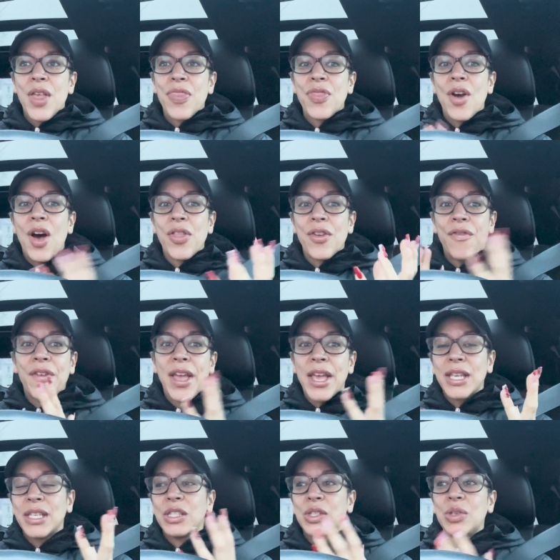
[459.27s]
the other
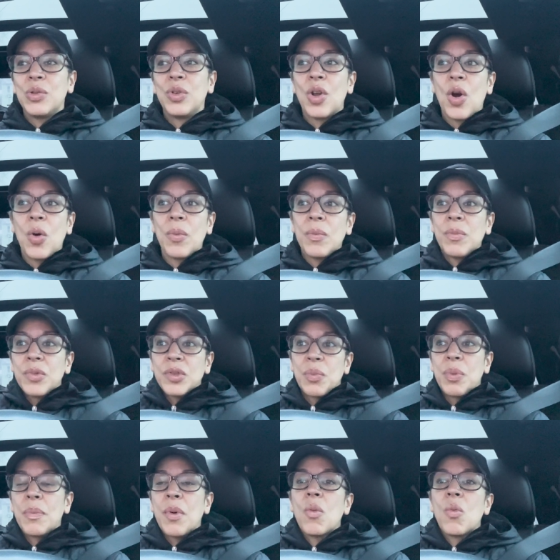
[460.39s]
face to know so
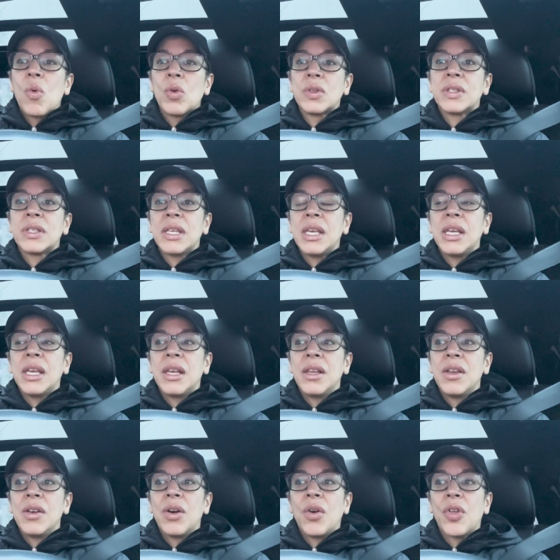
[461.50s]
people won't see
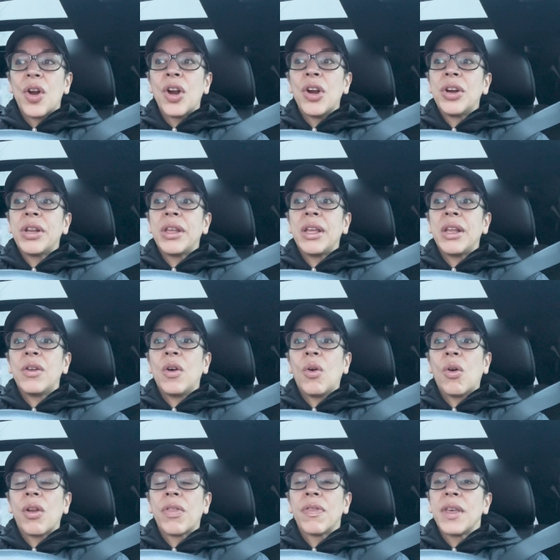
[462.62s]
you know they're hurting
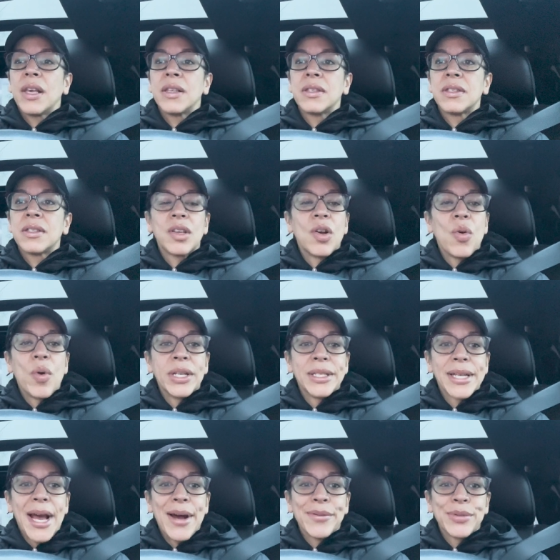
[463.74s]
or things going
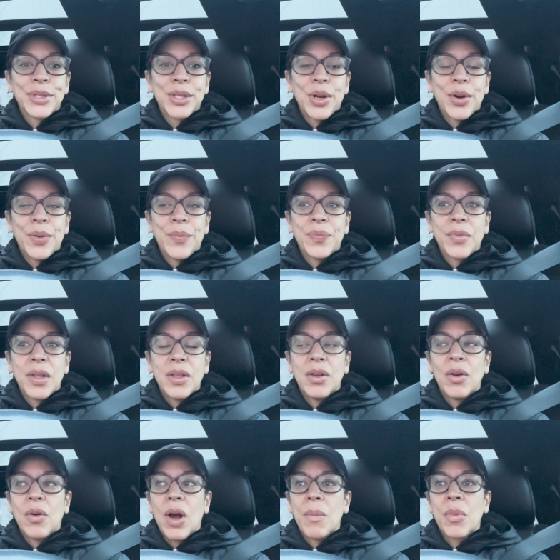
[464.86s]
down so you
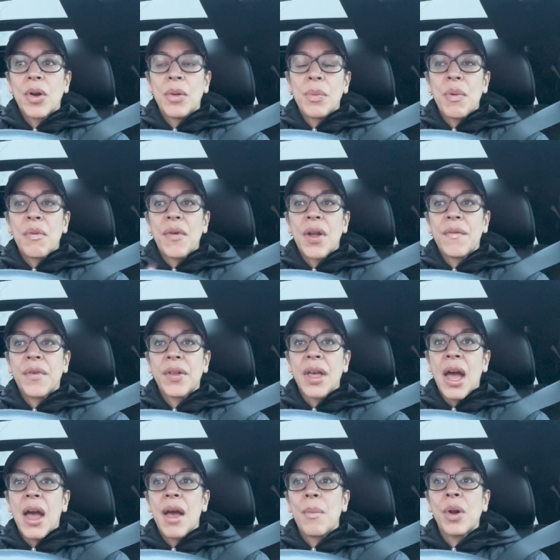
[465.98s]
know, I'm going to be afraid for
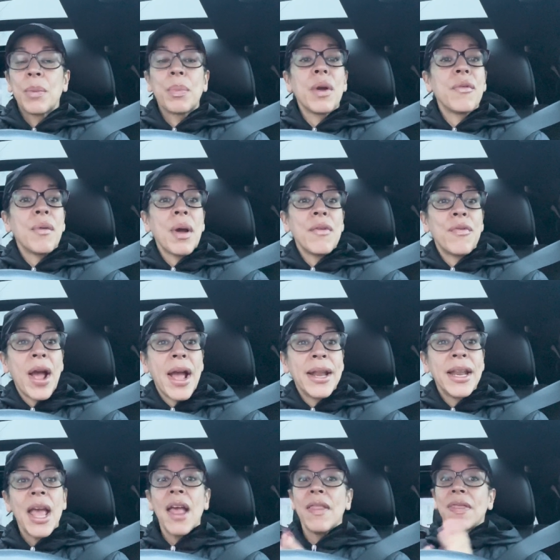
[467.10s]
that. I'm going to pray for my friend
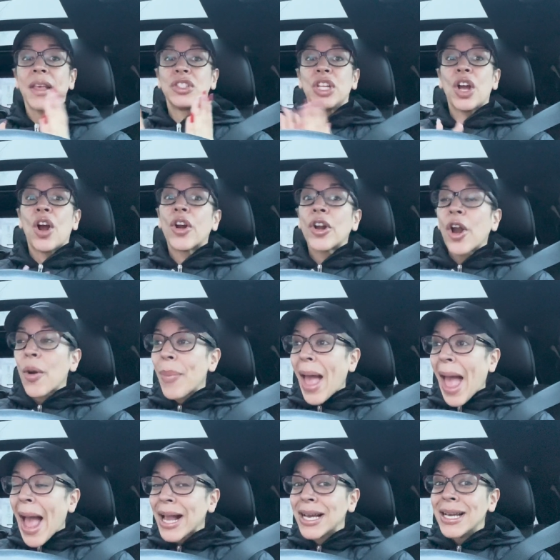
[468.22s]
that she hurt her
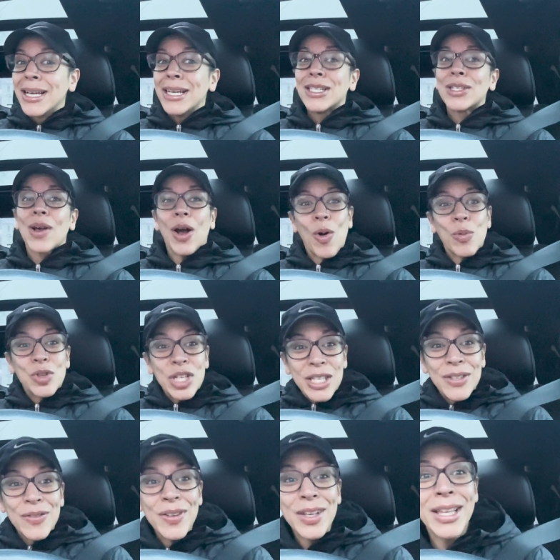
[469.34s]
back. So I hope
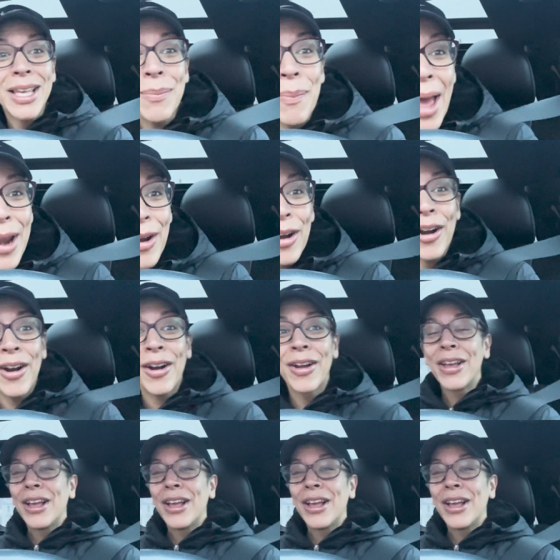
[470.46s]
she's feeling better,